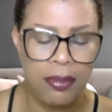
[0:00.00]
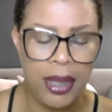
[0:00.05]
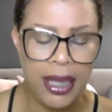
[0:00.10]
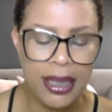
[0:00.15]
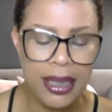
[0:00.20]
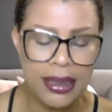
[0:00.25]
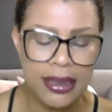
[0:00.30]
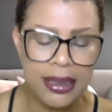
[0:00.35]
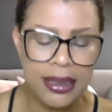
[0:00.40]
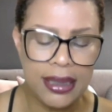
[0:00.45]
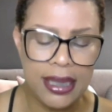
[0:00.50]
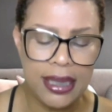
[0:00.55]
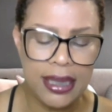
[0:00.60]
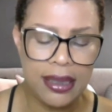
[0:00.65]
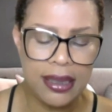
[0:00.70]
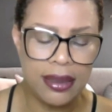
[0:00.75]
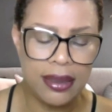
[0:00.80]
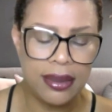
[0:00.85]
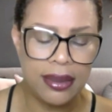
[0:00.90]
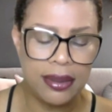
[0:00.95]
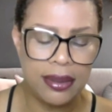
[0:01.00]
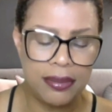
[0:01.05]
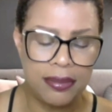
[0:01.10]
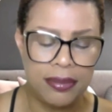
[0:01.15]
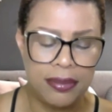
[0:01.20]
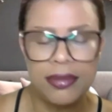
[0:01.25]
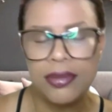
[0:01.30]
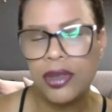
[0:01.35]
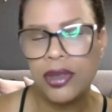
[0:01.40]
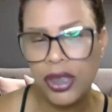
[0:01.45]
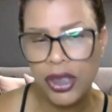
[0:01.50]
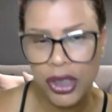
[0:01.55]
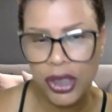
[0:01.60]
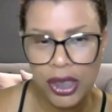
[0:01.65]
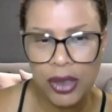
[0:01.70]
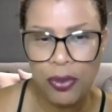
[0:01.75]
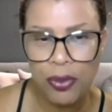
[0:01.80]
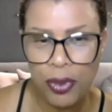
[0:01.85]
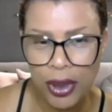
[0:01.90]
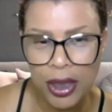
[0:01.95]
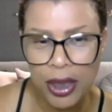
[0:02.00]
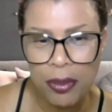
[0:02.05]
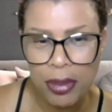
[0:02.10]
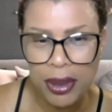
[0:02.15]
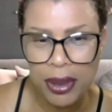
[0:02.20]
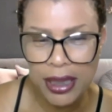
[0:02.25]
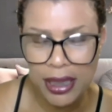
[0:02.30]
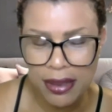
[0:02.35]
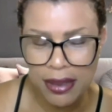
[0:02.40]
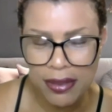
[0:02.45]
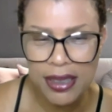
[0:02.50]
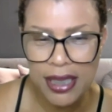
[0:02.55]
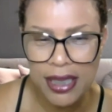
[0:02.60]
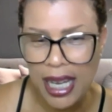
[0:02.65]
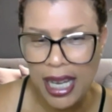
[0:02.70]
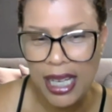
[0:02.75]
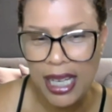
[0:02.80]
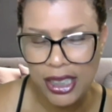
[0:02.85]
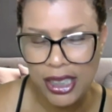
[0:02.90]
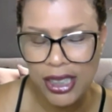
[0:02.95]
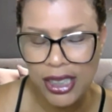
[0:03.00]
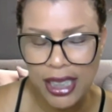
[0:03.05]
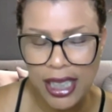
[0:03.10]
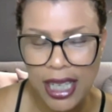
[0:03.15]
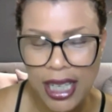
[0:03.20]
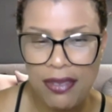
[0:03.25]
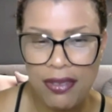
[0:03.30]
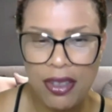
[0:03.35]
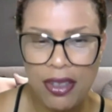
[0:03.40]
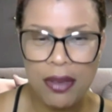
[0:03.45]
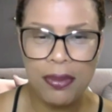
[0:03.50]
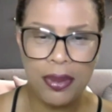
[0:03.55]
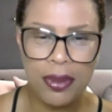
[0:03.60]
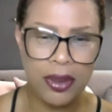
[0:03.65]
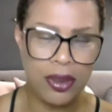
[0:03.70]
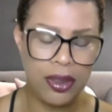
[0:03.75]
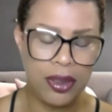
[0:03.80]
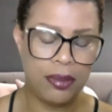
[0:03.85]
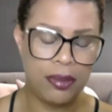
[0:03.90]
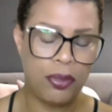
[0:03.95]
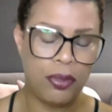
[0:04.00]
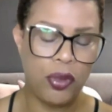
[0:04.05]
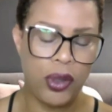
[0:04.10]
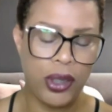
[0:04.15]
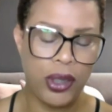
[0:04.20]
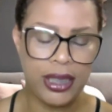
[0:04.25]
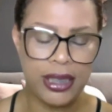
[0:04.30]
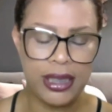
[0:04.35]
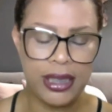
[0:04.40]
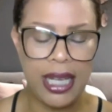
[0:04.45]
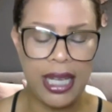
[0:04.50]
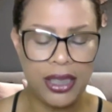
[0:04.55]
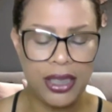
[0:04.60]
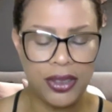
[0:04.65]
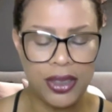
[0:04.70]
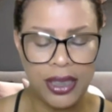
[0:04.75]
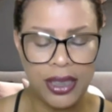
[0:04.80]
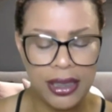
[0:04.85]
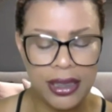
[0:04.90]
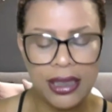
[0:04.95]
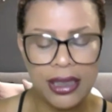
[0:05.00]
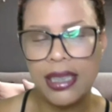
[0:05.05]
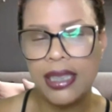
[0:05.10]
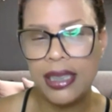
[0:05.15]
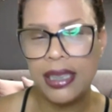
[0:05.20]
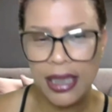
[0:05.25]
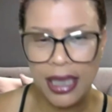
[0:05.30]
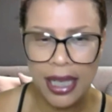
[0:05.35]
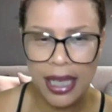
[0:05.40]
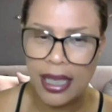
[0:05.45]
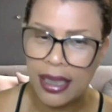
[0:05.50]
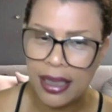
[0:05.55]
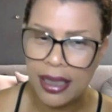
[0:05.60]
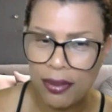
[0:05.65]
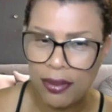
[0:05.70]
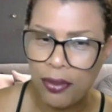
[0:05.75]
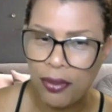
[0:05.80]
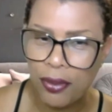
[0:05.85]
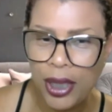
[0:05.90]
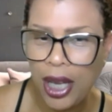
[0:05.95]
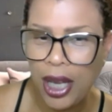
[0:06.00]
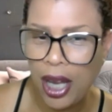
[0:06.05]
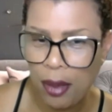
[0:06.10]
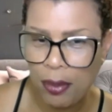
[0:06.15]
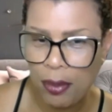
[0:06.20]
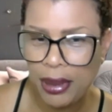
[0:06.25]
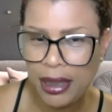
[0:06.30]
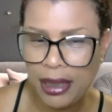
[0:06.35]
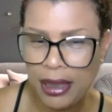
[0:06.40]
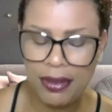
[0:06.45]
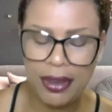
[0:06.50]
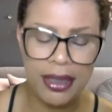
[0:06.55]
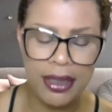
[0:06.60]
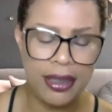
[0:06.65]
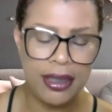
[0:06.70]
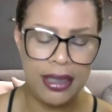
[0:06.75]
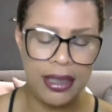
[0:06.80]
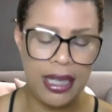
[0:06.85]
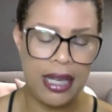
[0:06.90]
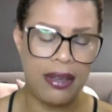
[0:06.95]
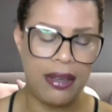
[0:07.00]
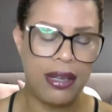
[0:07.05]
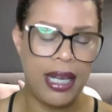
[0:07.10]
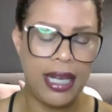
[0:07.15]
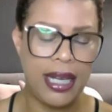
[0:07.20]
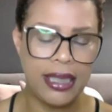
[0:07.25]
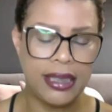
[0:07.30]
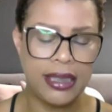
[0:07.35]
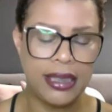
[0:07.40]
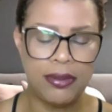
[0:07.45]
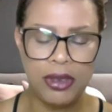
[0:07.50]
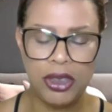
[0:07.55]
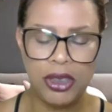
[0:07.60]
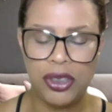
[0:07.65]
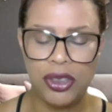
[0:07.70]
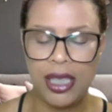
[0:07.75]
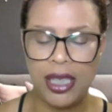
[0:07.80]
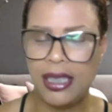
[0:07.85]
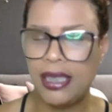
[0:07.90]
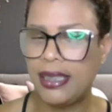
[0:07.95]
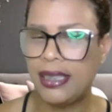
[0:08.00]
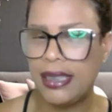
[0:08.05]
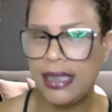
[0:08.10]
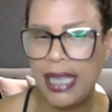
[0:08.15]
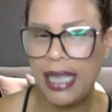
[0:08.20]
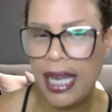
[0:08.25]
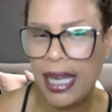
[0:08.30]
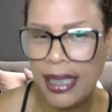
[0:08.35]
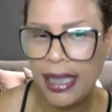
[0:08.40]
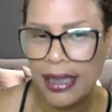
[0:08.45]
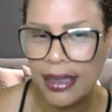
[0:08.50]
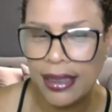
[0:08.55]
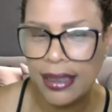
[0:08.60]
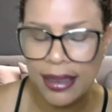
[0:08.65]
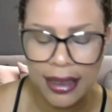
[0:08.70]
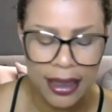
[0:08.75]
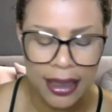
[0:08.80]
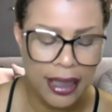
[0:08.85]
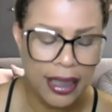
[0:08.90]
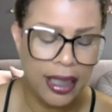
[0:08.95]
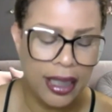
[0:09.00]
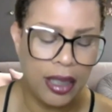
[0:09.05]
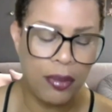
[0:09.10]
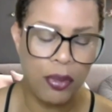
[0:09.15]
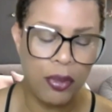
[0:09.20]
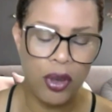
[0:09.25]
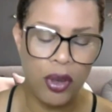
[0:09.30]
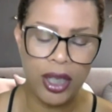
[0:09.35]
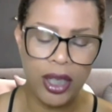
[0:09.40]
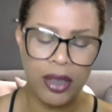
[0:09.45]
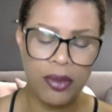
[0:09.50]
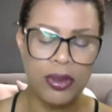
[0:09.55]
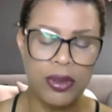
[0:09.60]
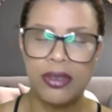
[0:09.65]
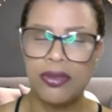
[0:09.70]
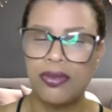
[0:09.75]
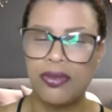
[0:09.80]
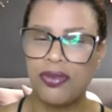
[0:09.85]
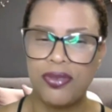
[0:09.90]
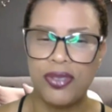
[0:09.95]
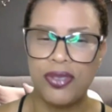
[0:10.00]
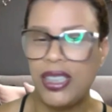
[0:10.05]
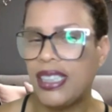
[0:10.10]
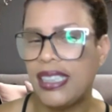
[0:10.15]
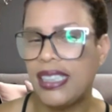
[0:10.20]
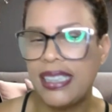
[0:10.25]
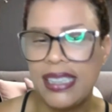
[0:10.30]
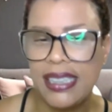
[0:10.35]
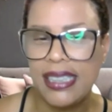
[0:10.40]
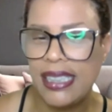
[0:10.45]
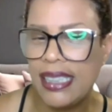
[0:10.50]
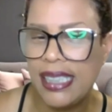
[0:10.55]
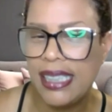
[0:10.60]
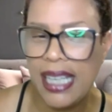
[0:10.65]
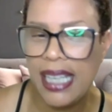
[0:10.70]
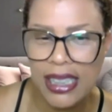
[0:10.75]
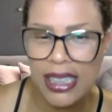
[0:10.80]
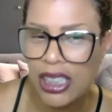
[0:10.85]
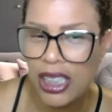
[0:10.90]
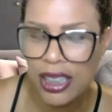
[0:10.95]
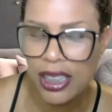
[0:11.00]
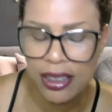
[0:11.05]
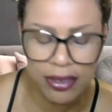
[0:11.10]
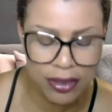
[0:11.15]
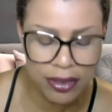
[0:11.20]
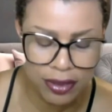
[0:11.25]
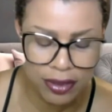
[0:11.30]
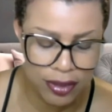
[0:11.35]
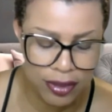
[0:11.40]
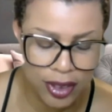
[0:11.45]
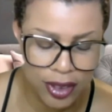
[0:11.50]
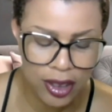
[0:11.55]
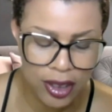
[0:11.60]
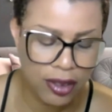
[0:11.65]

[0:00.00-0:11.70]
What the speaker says: Megan said she really believes that Ashley gave up Morgan's address. And yeah, we all believe it. Now, Ashley was trying to deny it, and Morgan was gonna snatch her,